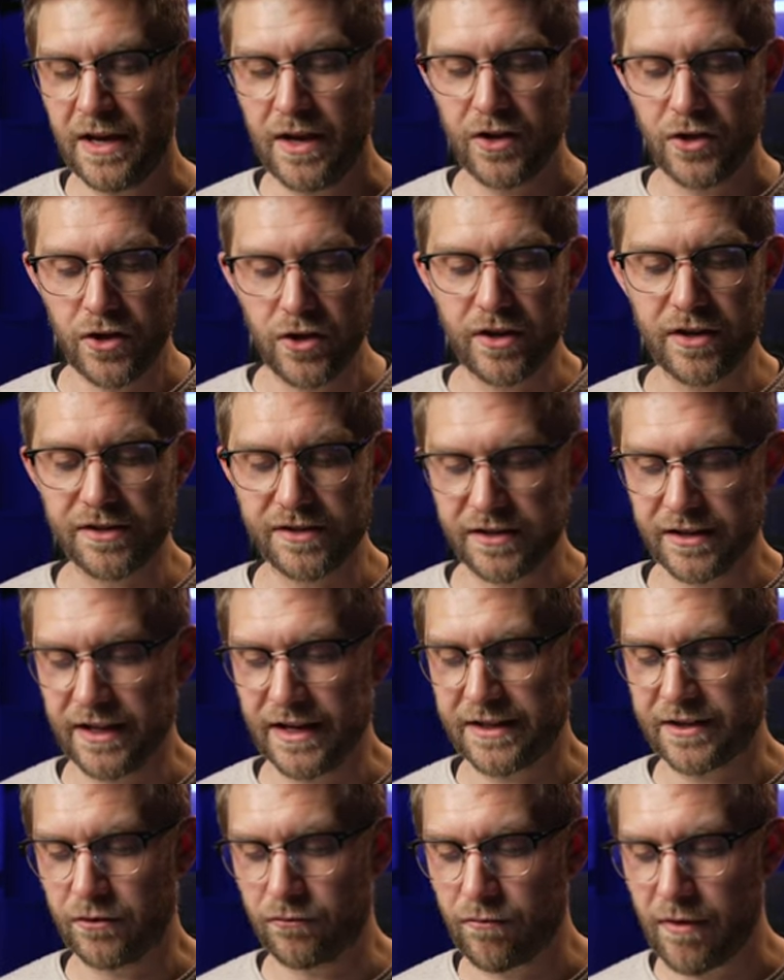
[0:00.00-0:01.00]
you can
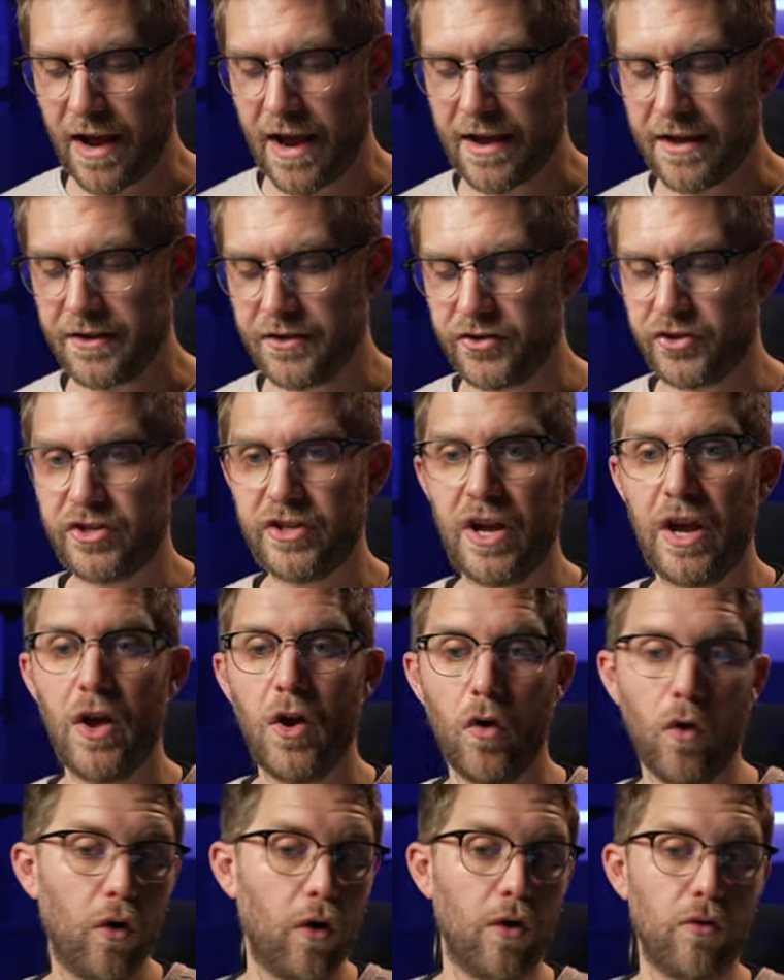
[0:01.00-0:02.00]
select a range
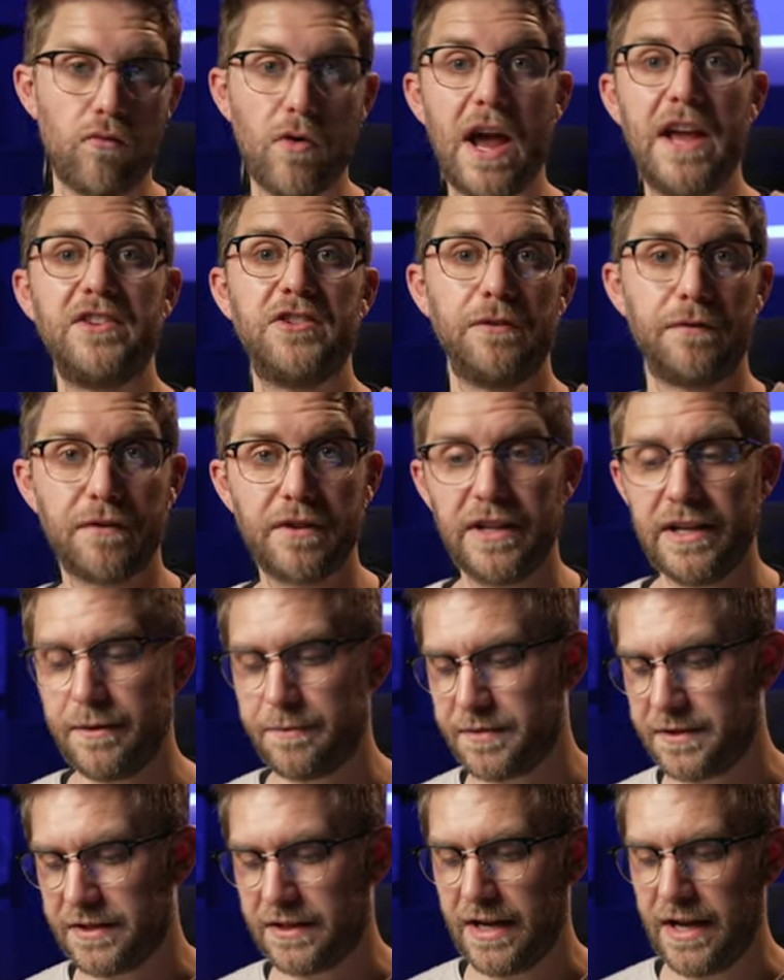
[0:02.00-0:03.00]
or a range of
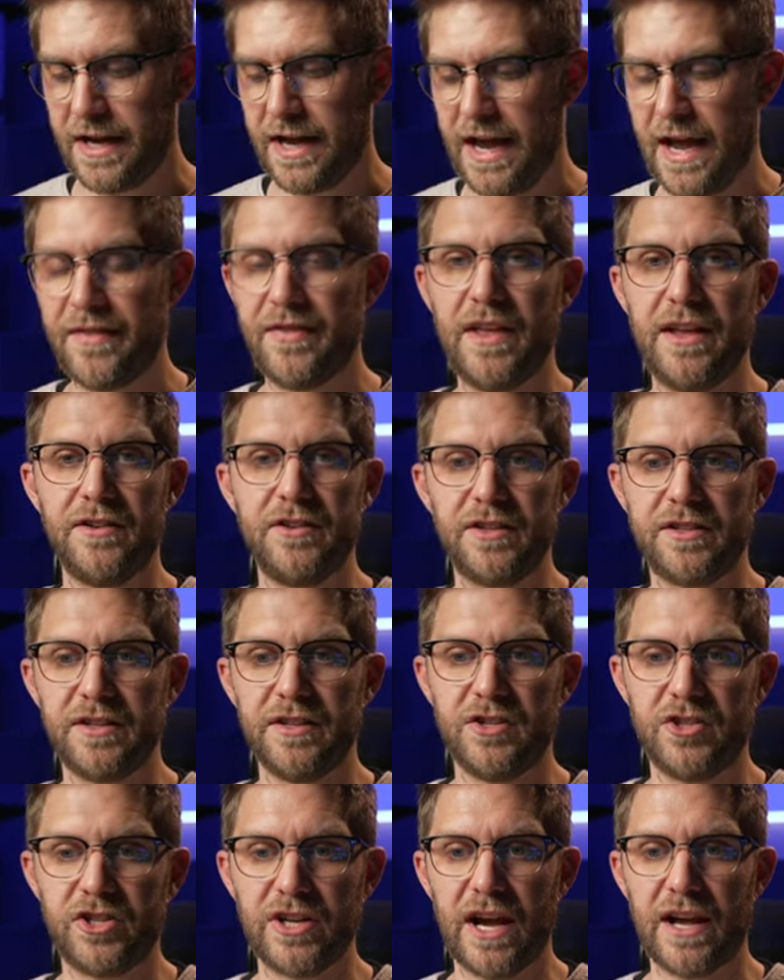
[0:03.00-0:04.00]
clips and then just
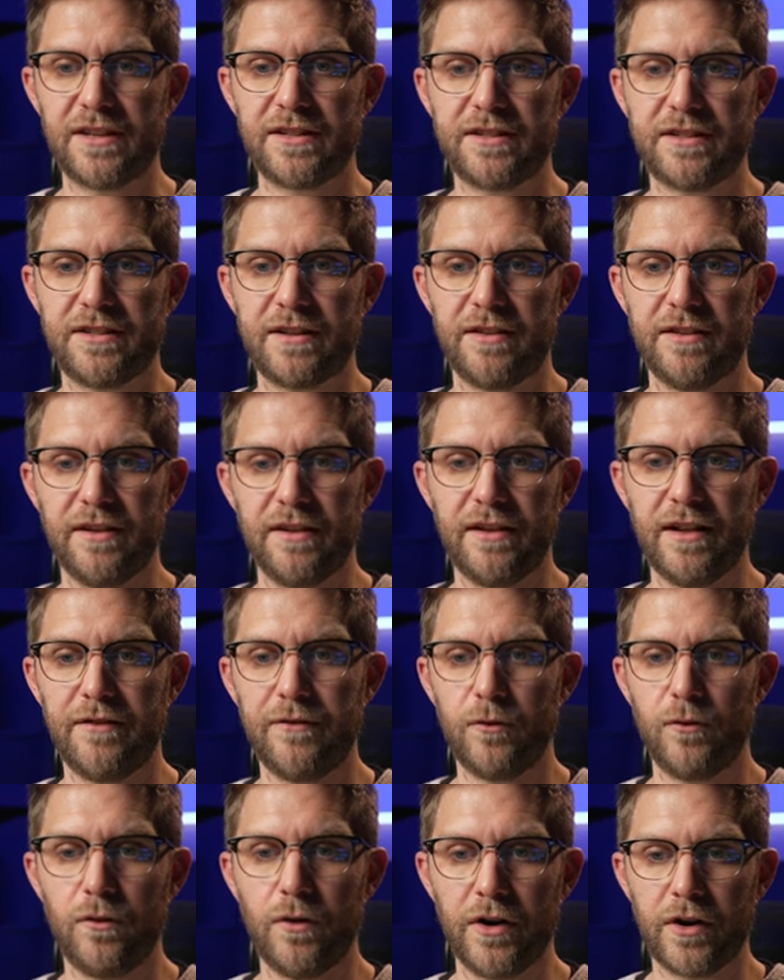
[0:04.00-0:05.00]
adjust the
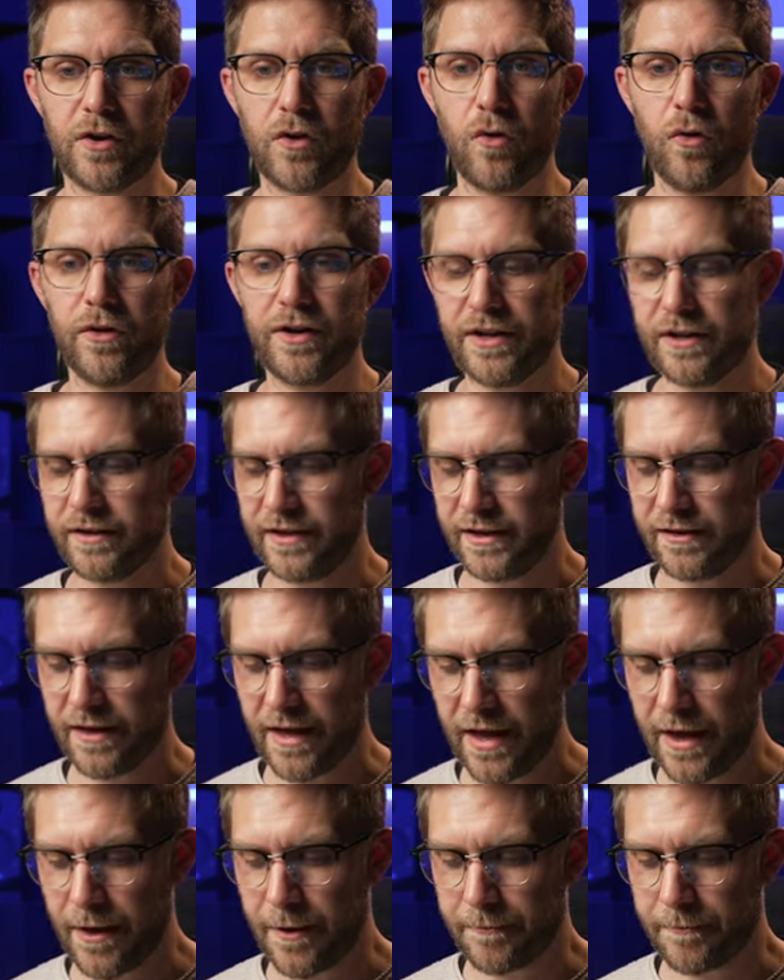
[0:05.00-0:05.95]
level accordingly there.